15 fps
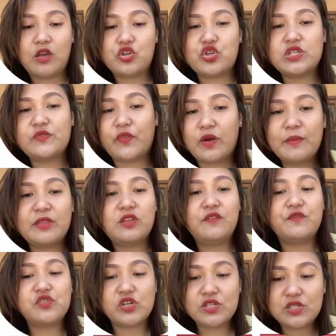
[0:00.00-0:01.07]

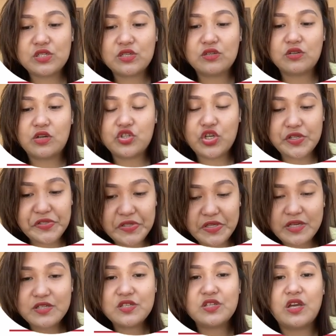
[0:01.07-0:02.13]
Transformative
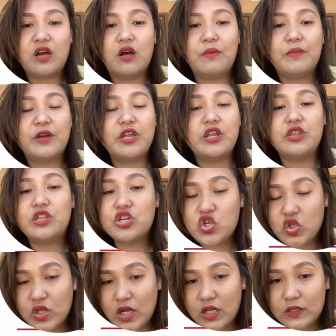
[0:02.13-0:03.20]
justice, an
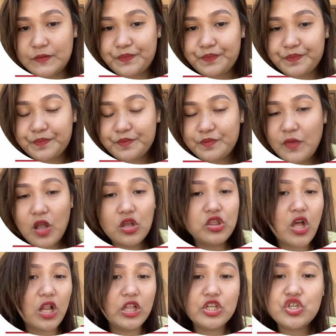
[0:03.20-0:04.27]
additional
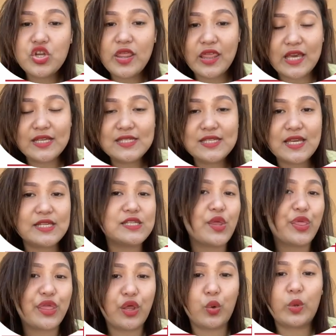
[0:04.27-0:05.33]
knowledge in this, it's a
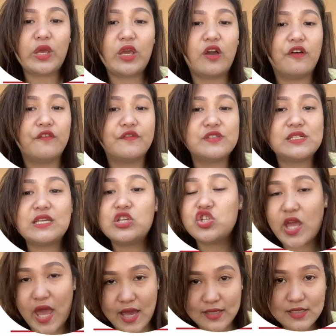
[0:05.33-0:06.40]
theory of
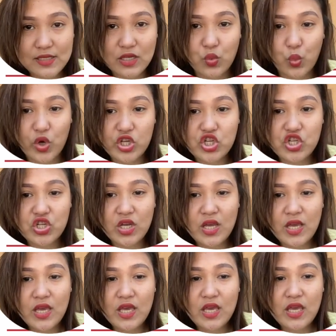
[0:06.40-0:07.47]
CJS in which
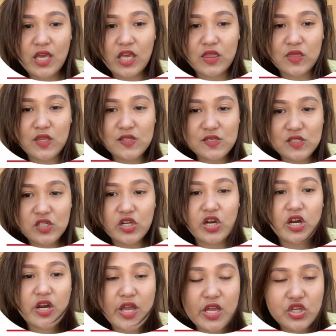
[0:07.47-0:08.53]
it
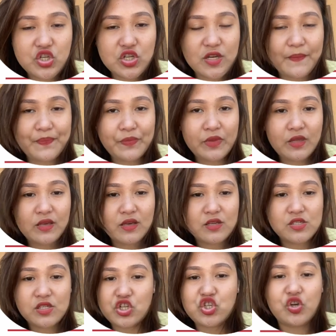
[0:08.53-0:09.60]
discourages
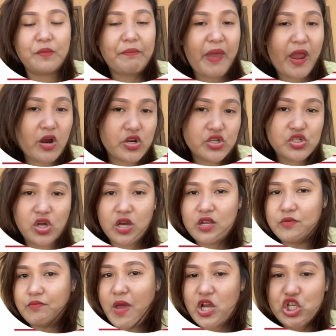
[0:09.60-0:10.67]
such comparison
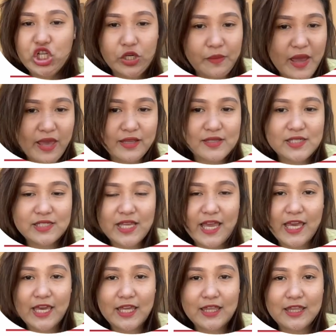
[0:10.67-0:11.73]
and measurements,
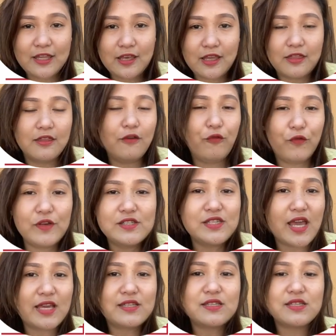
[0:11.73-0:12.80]
and it
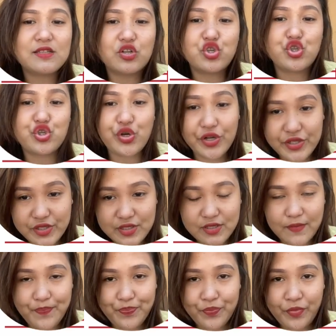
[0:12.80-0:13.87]
emphasizes the trust
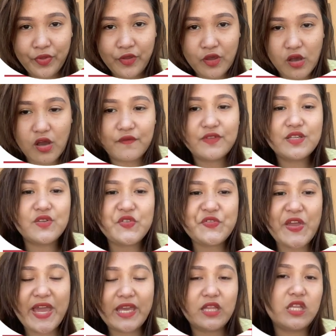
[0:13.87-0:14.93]
of the
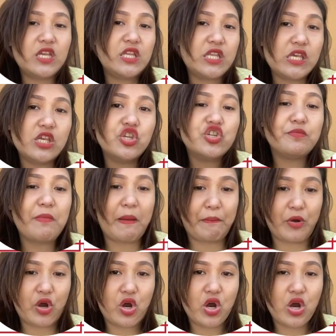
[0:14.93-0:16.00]
society in each member,